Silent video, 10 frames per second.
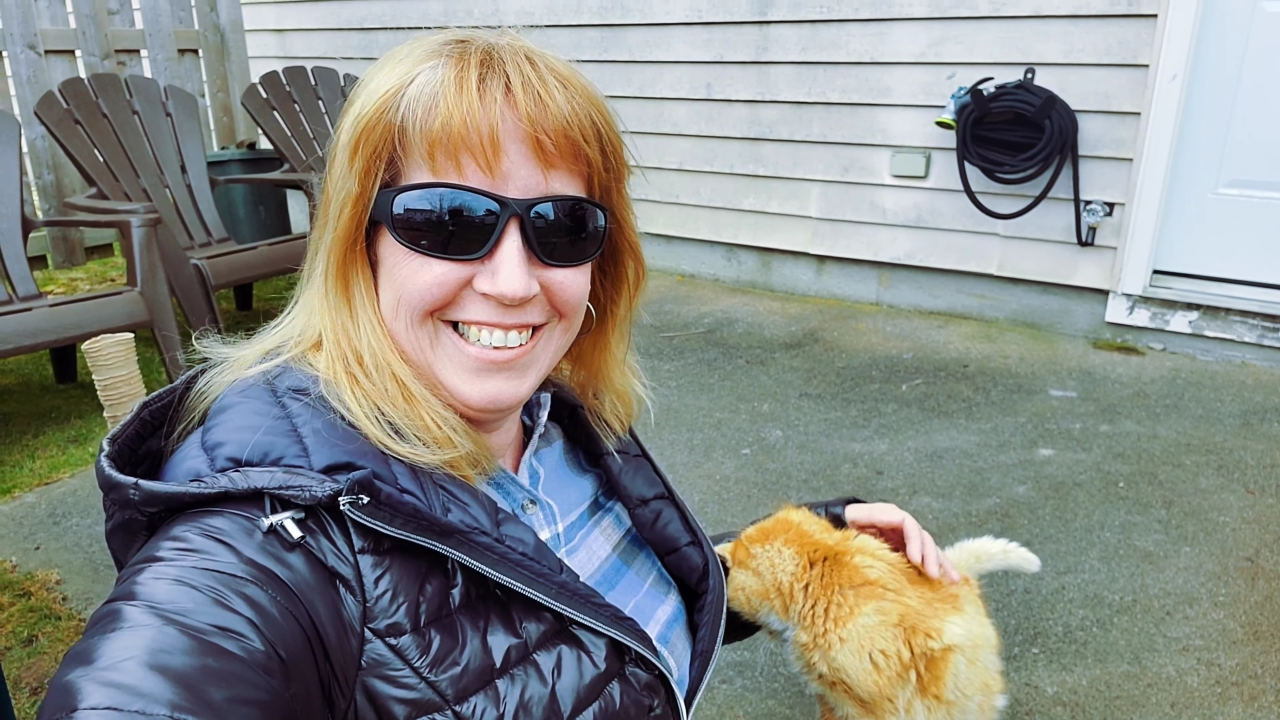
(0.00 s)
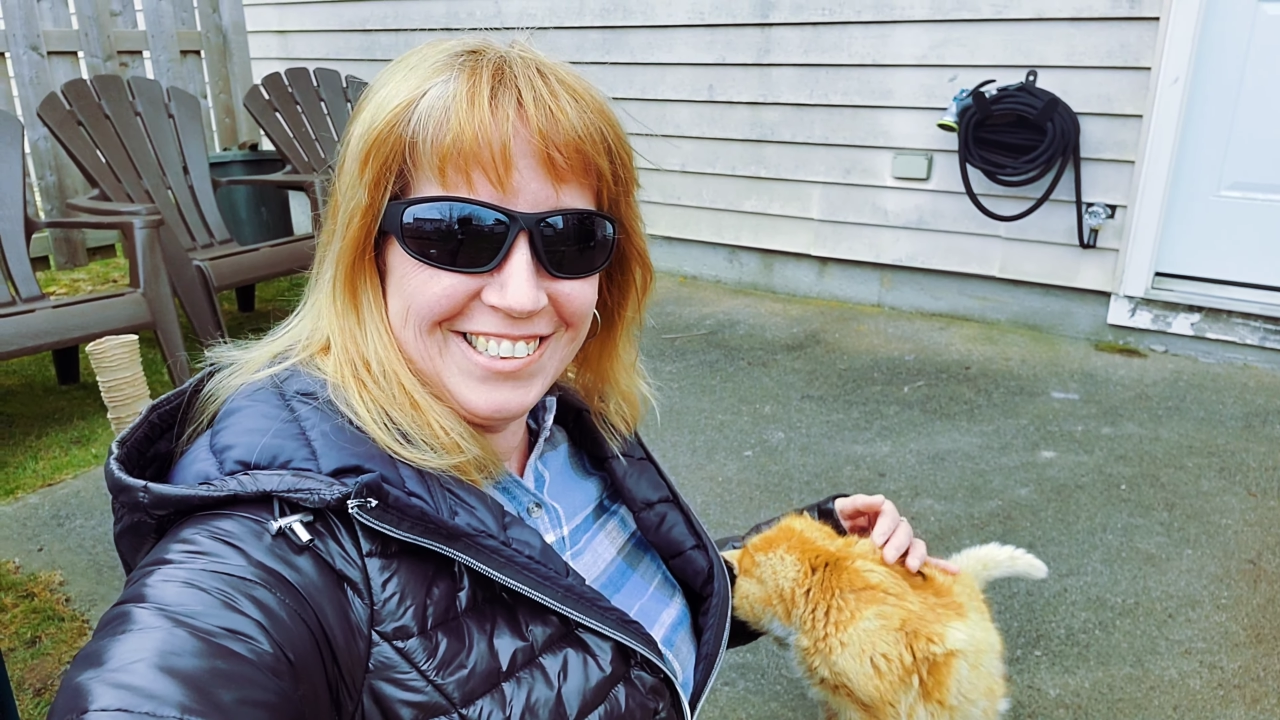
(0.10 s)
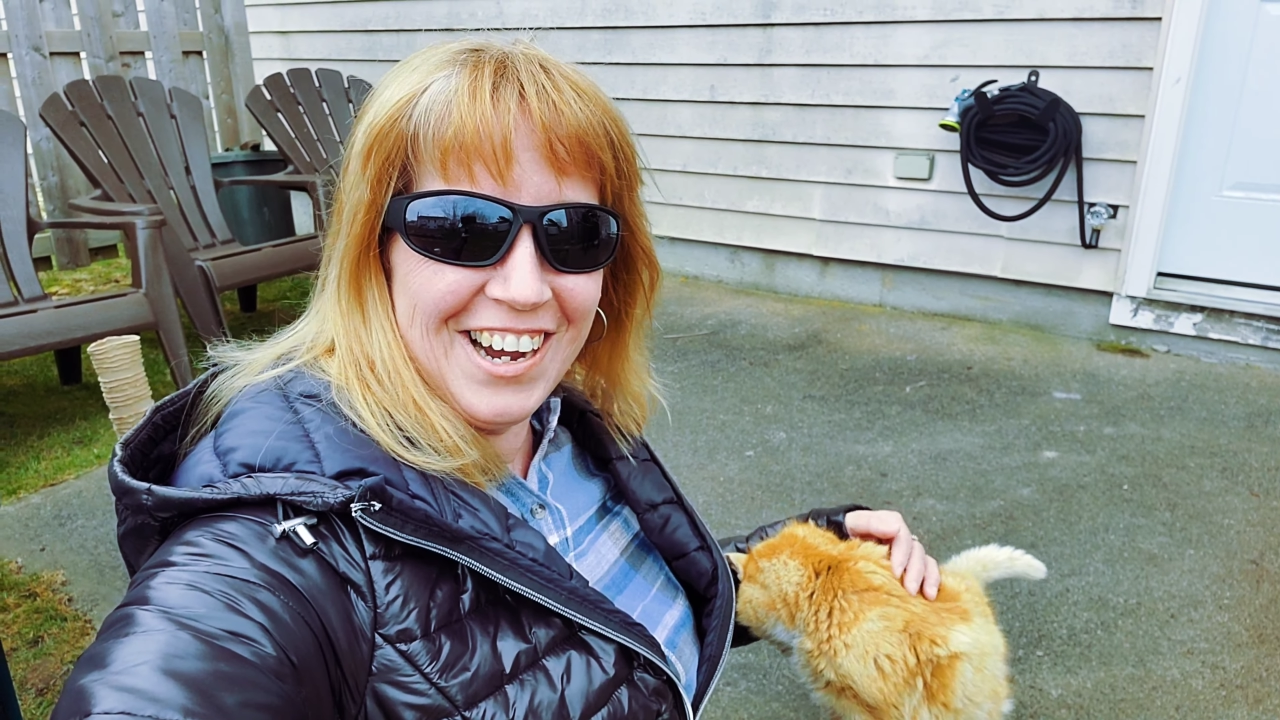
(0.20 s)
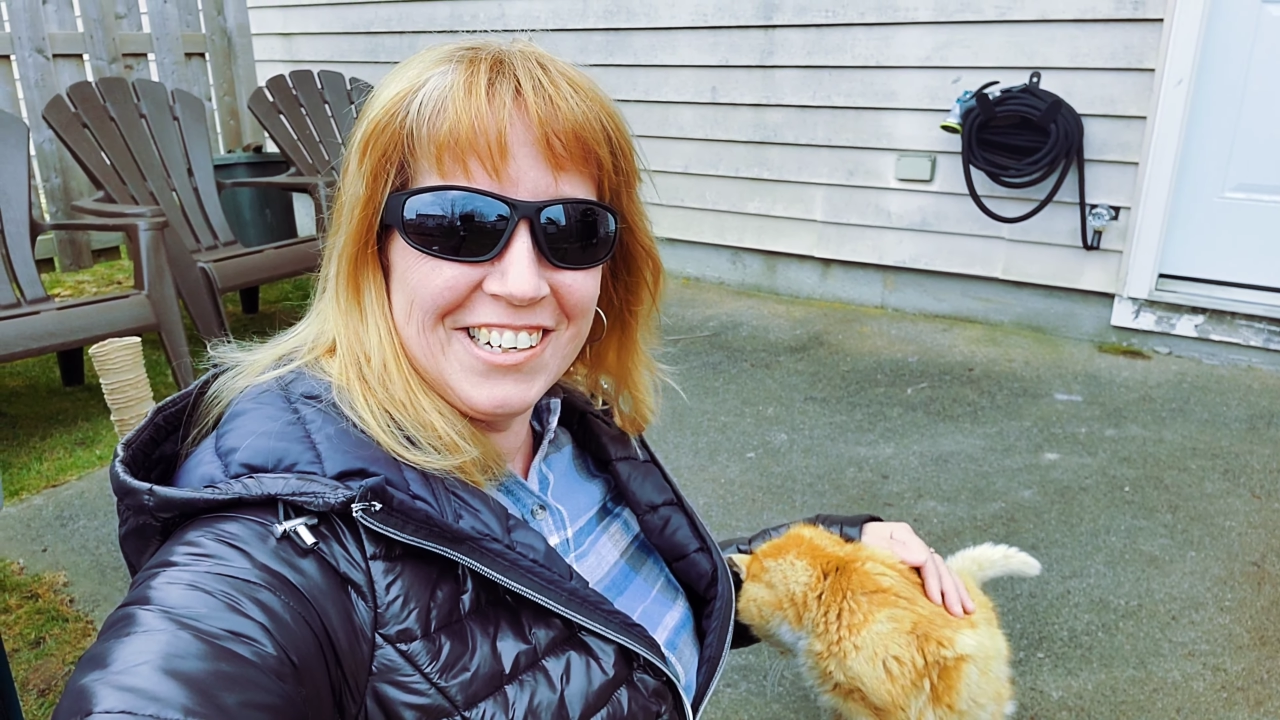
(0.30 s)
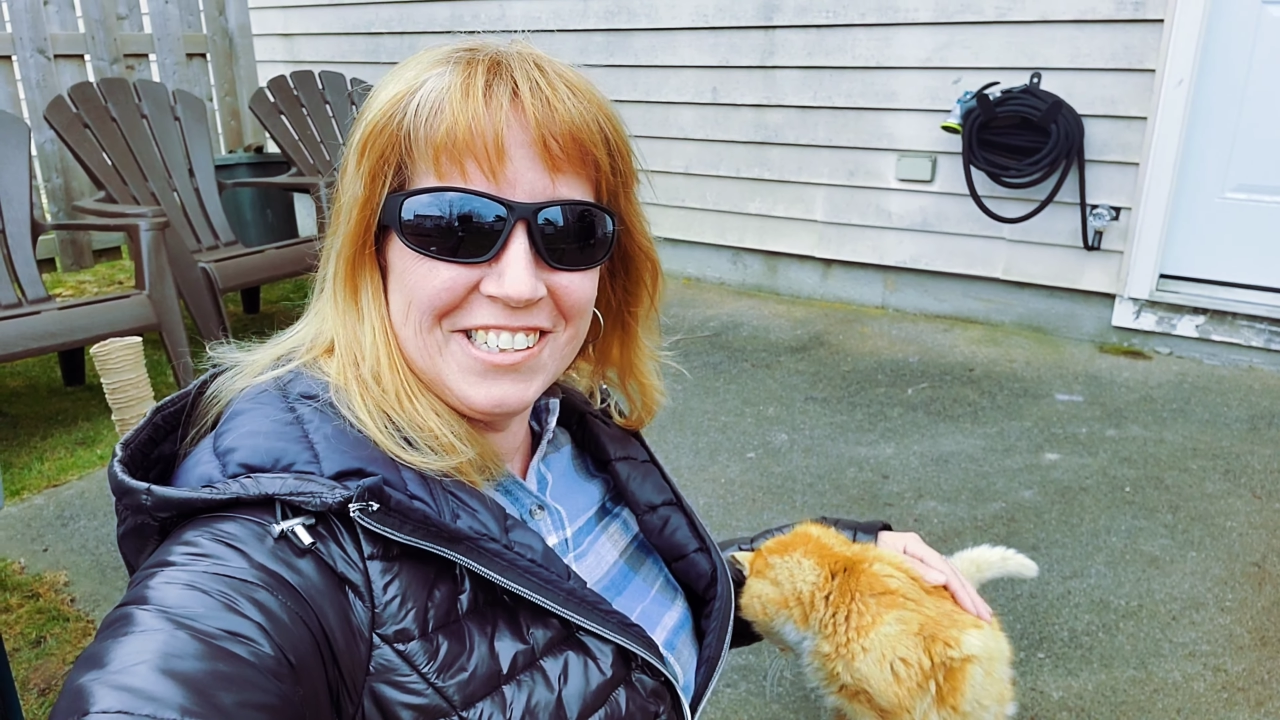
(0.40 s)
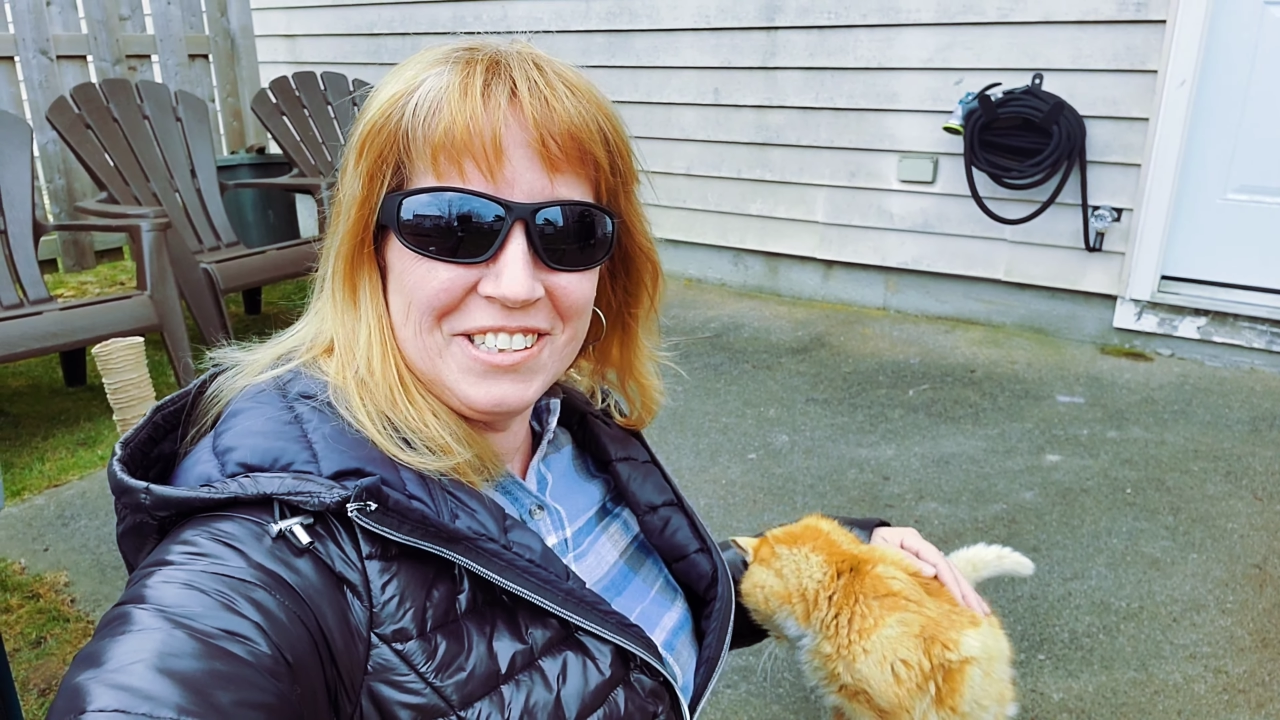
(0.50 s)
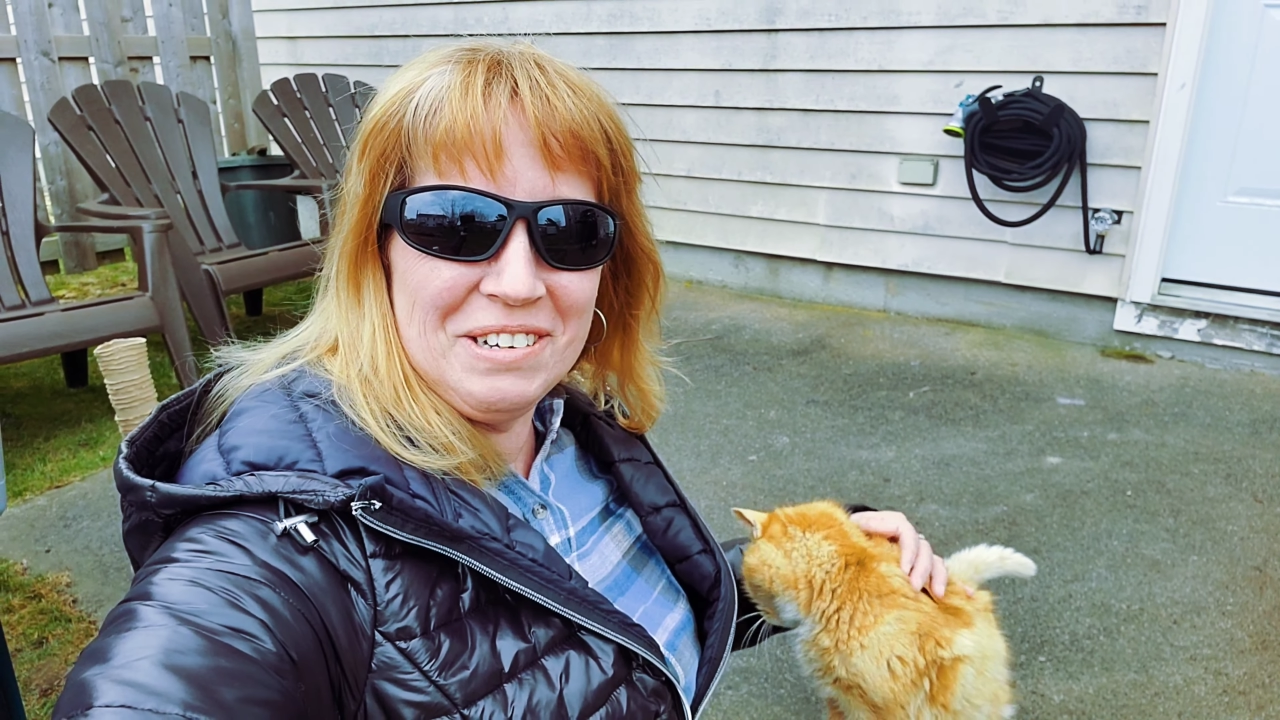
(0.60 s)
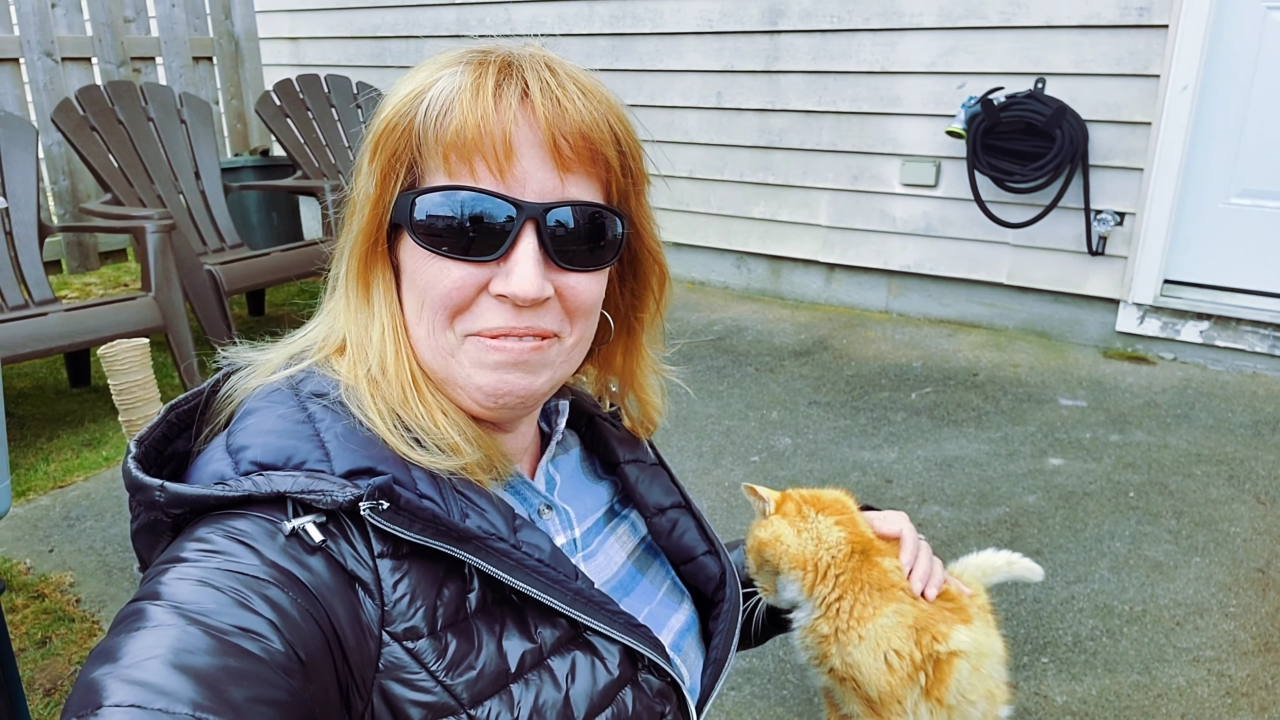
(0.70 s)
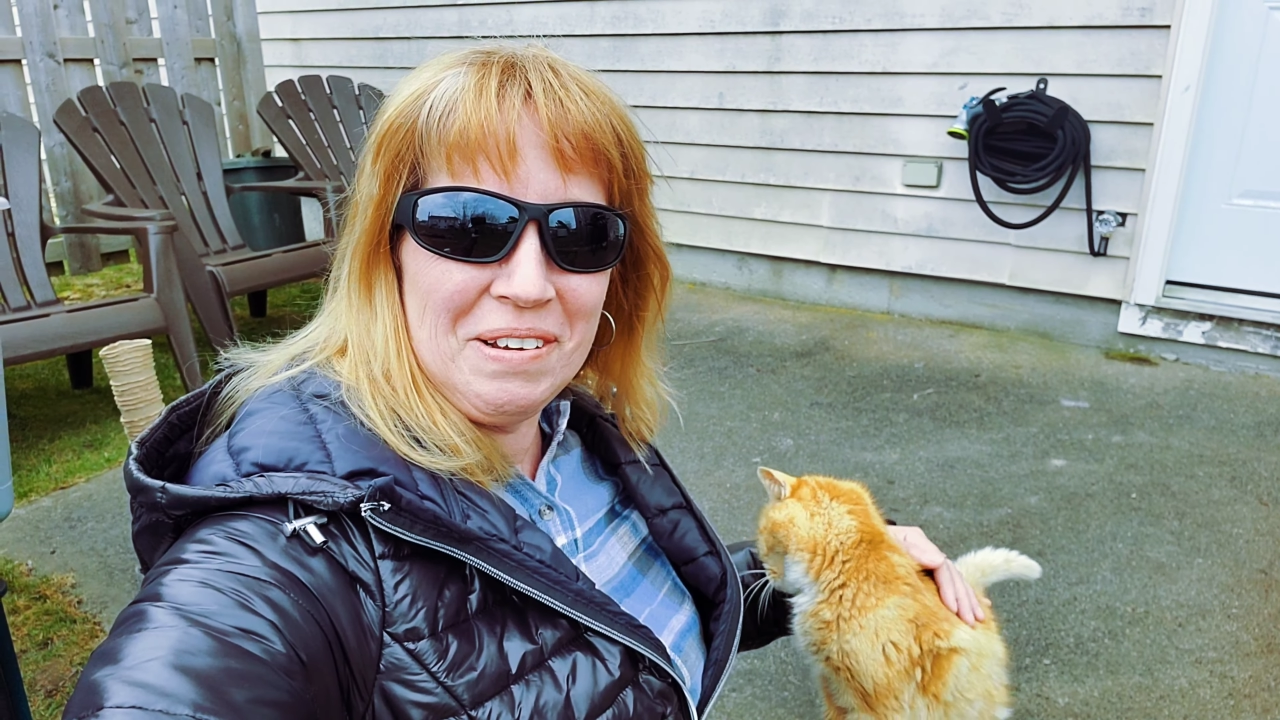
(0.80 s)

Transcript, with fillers: Talk to you soon,